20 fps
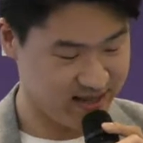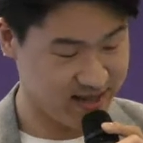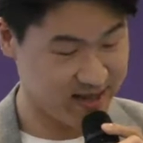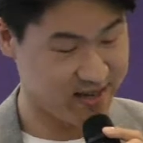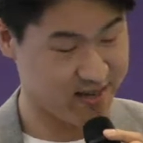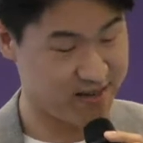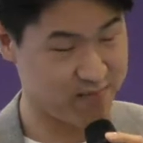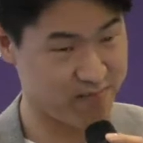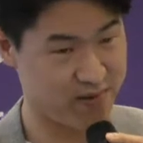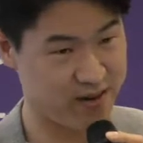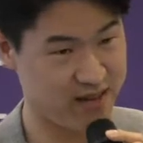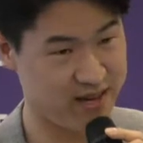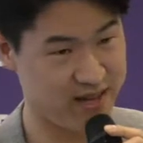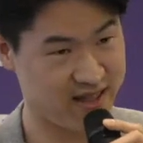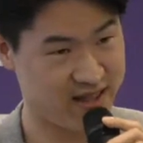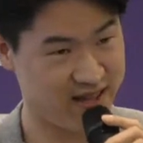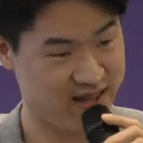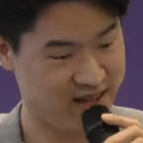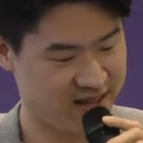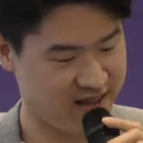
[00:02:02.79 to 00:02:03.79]
he couldn't breathe.
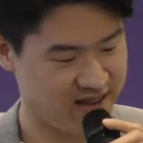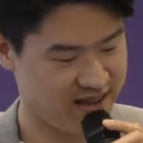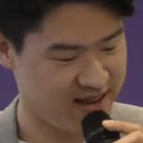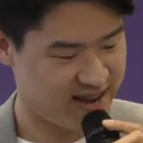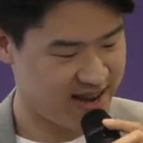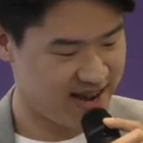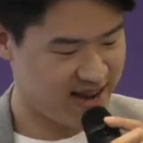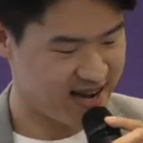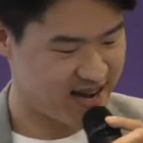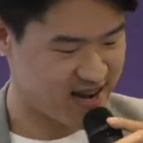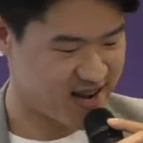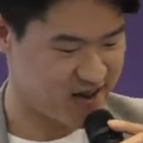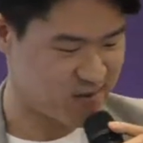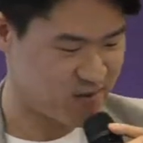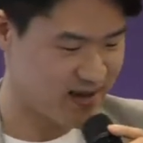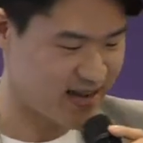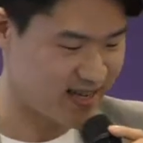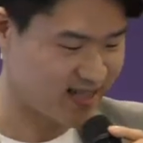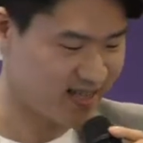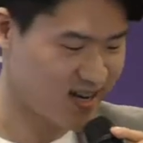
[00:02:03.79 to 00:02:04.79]
And
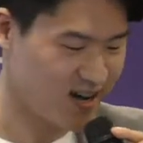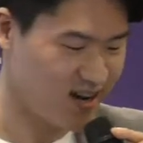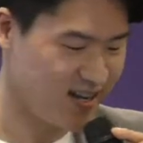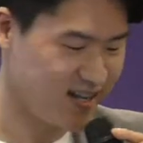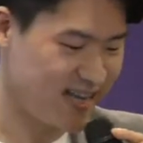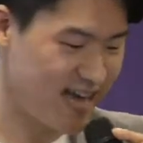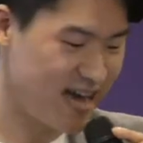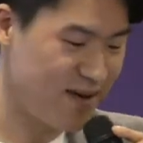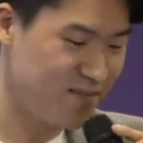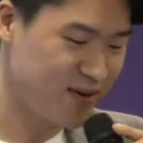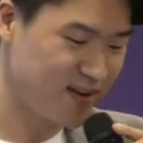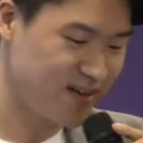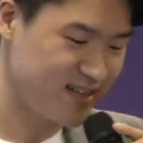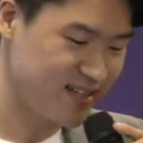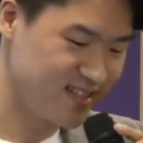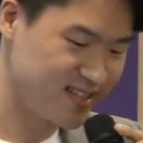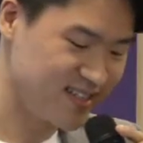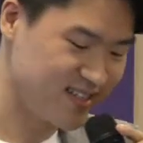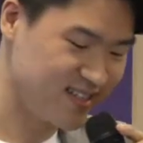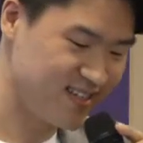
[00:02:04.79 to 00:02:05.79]
we had to call an
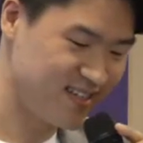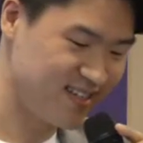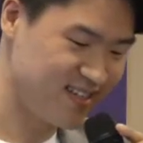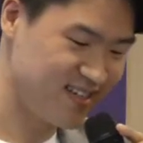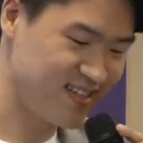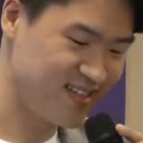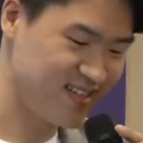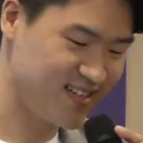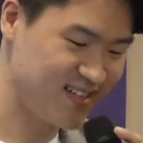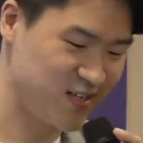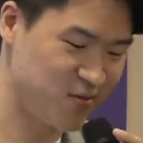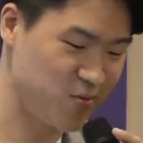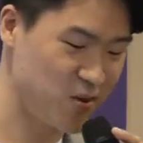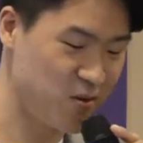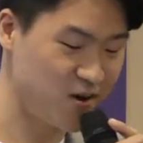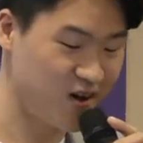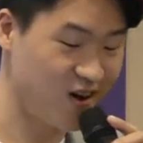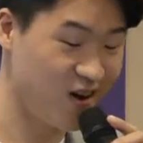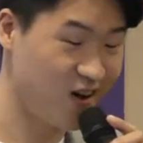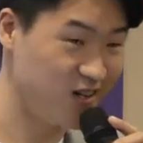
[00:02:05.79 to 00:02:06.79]
ambulance. So we
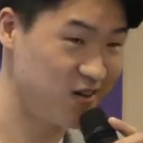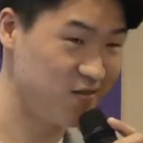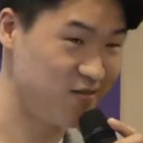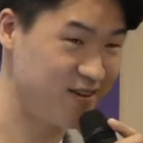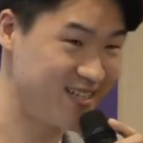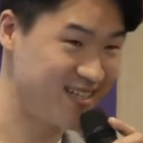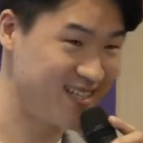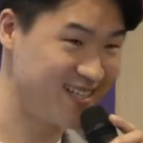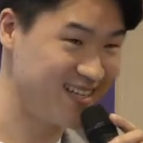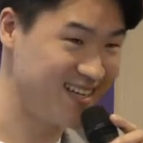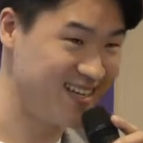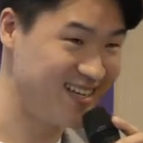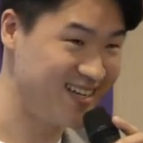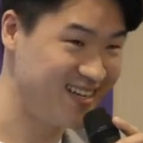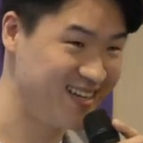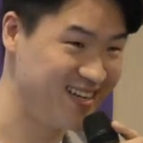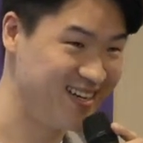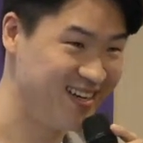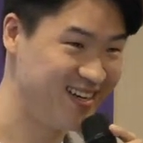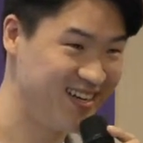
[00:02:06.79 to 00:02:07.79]
were all arrested.
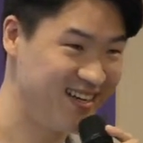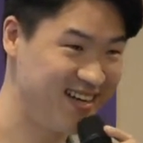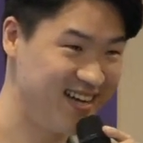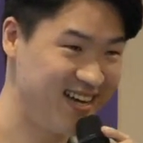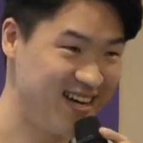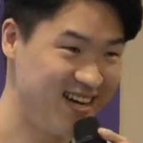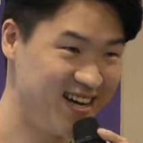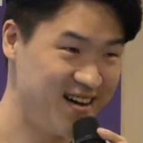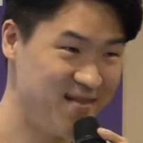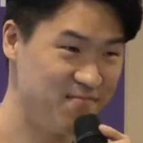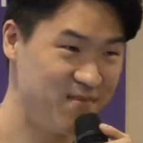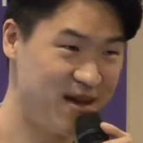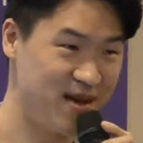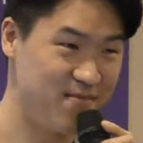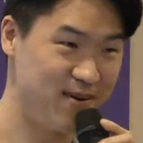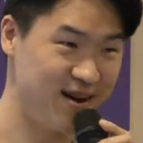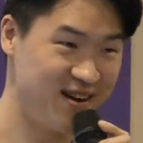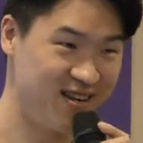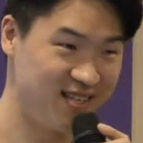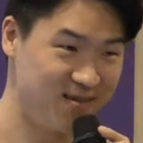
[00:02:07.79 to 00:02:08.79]
And my
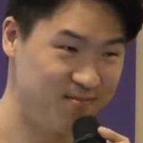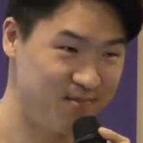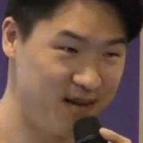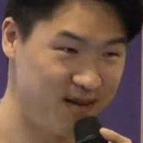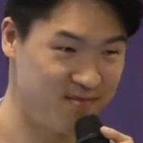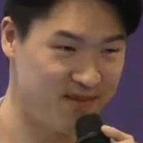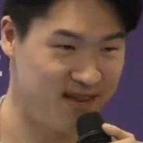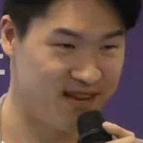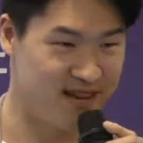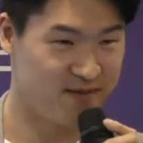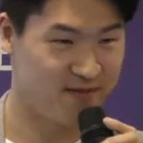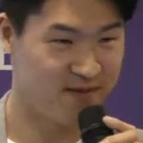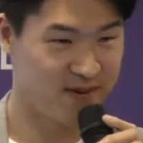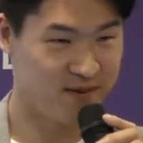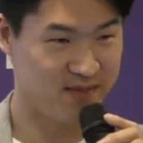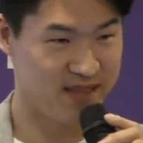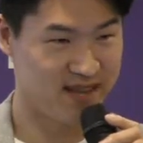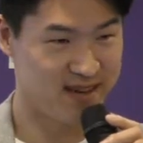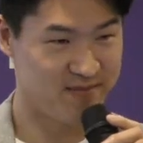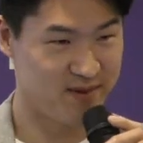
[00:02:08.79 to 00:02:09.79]
parents picked me up
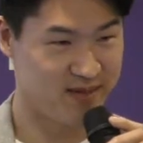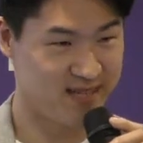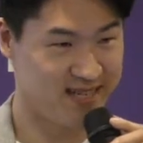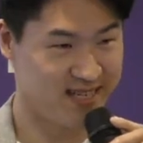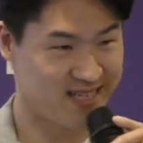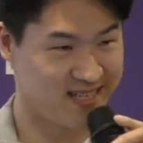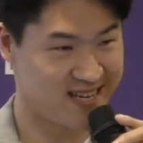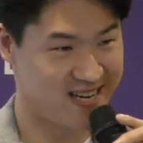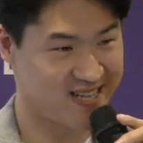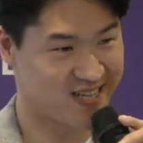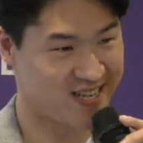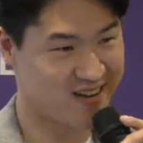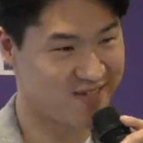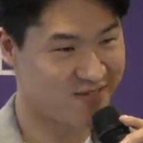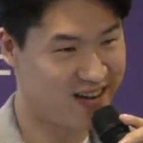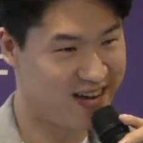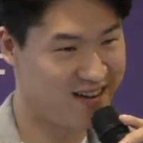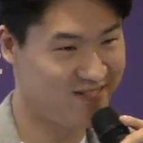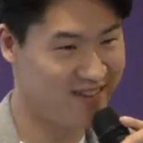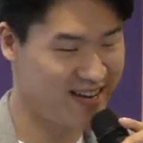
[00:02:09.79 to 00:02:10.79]
from the police station at
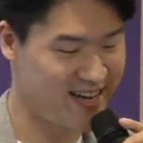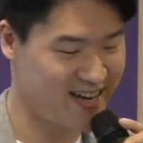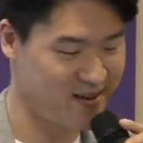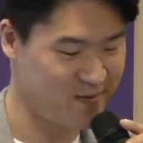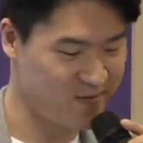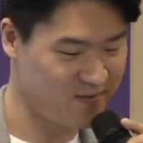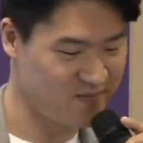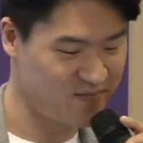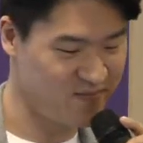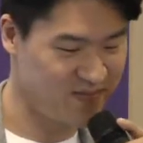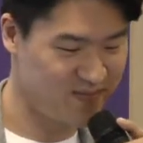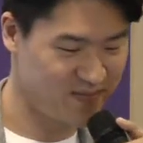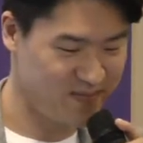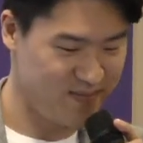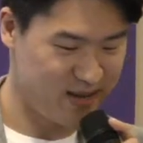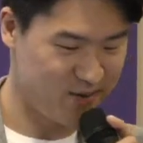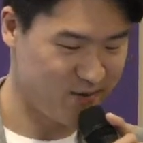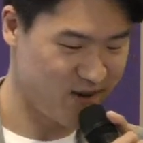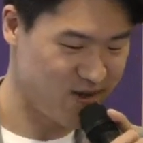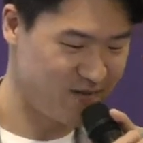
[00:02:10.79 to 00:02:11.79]
5 a.m.,
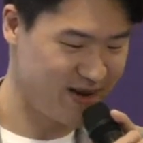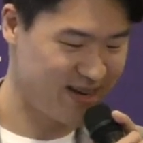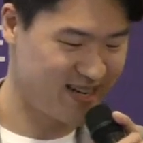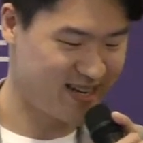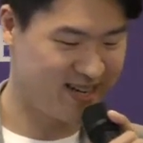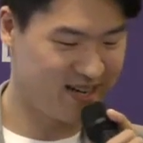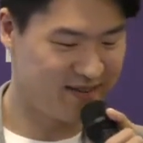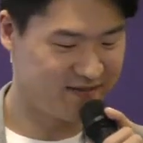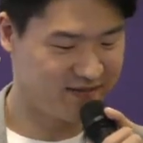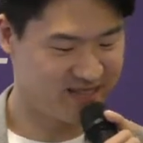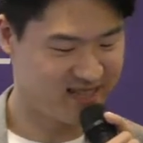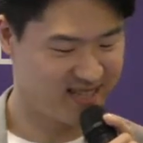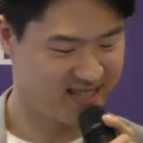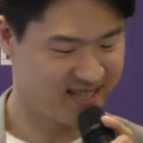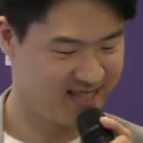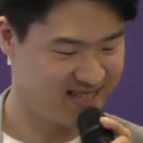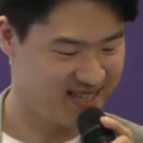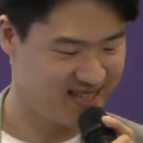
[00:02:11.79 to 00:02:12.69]
me with my cuffs.